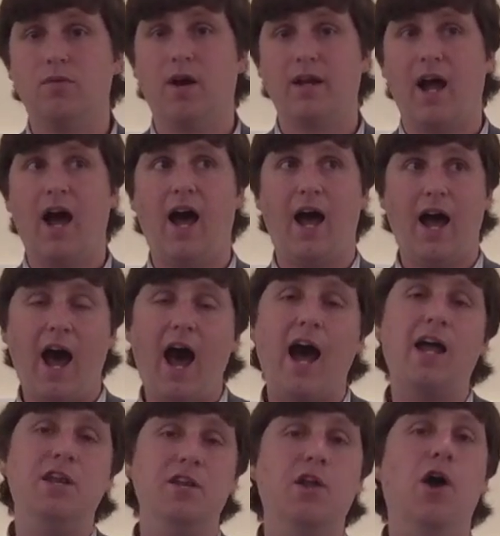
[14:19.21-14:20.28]
Like, I,
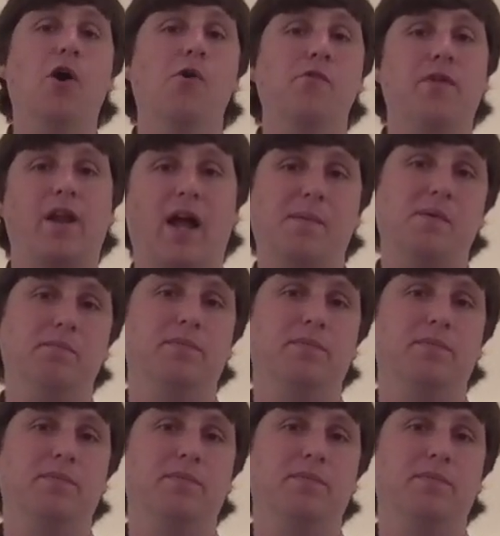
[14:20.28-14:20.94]
I know that I'm in